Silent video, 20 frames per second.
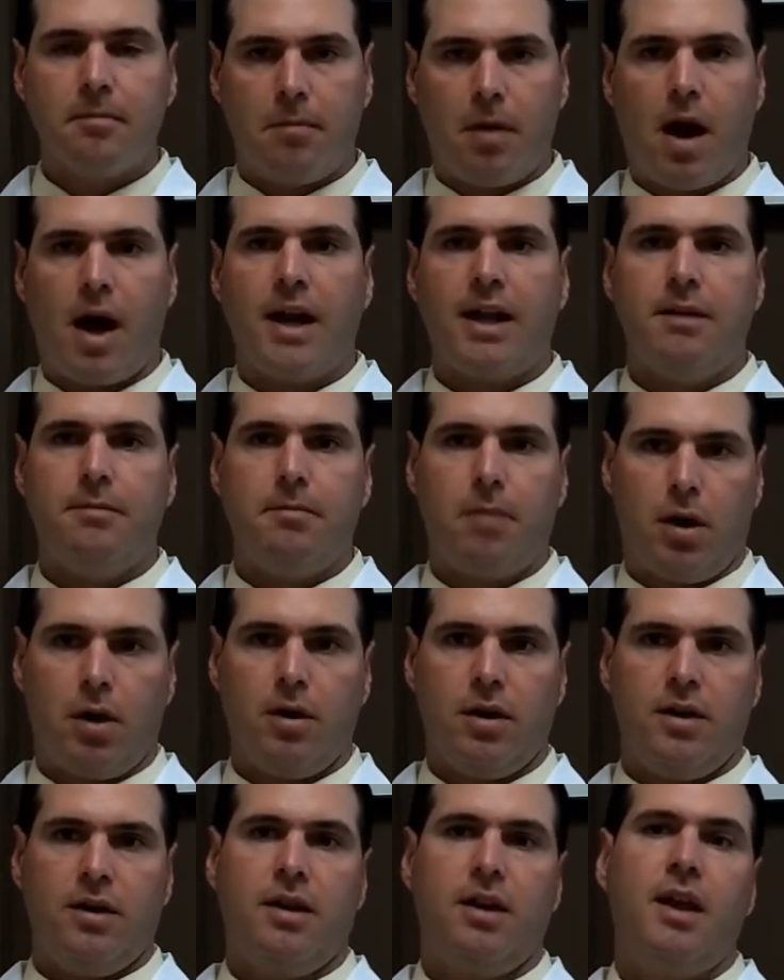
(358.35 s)
body
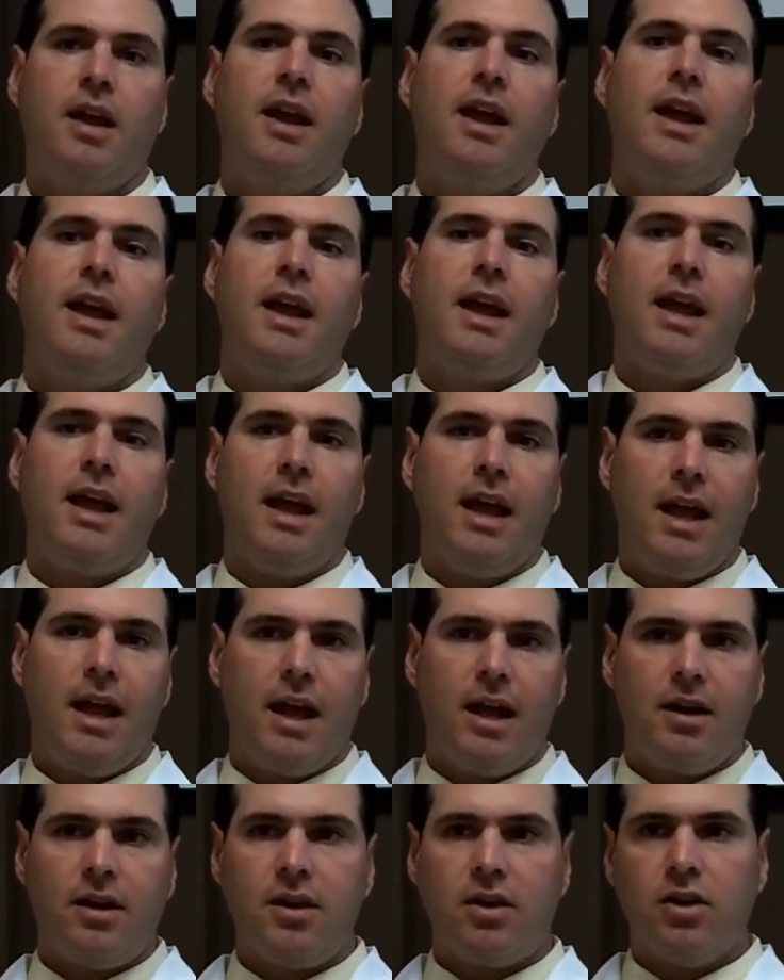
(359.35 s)
burden,
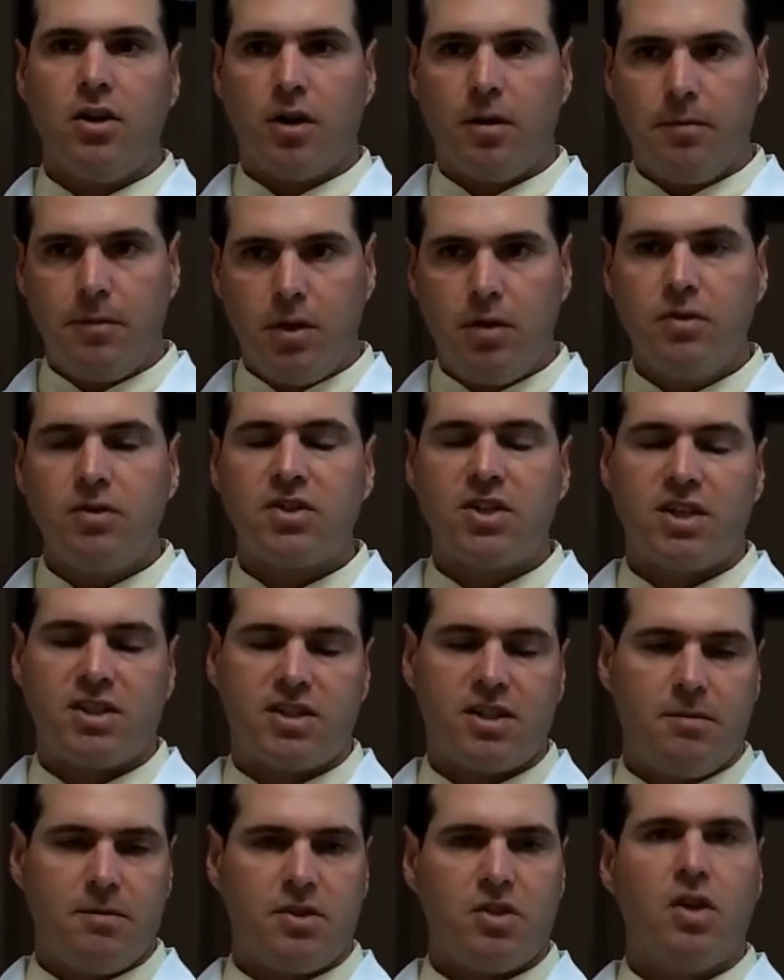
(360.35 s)
and your immune
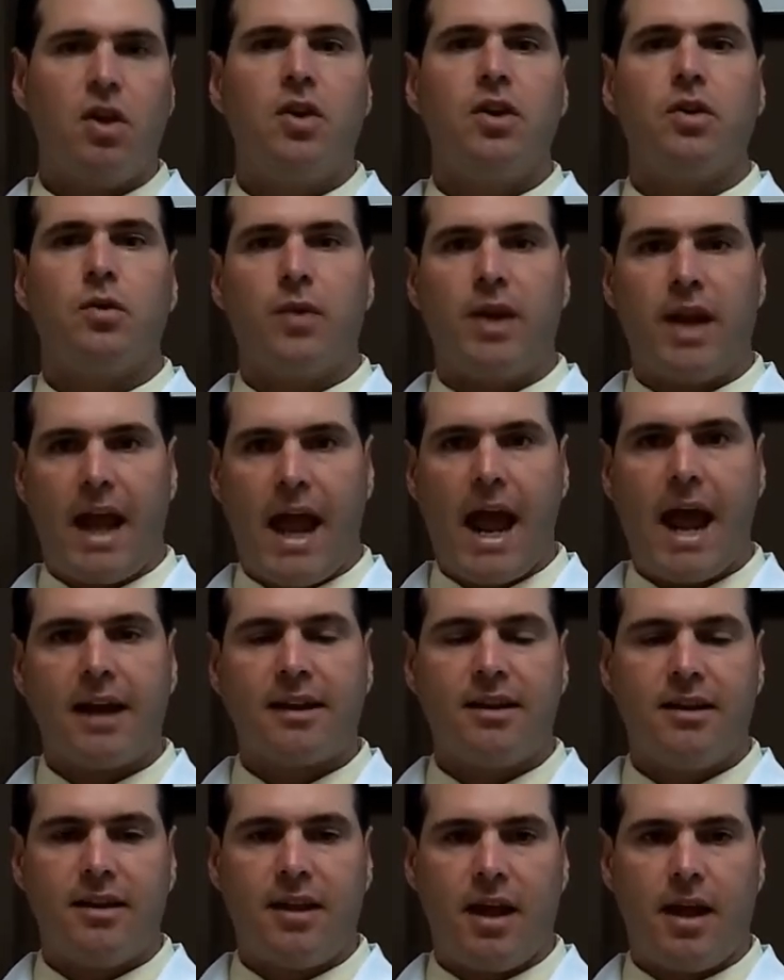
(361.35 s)
system is going to
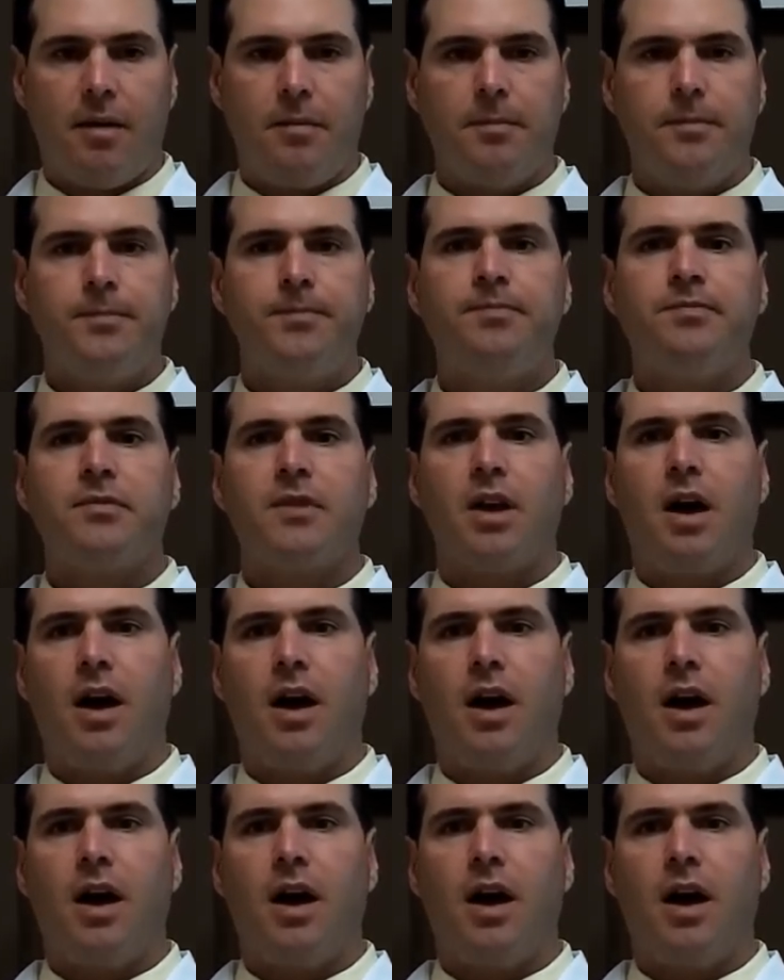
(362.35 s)
react to them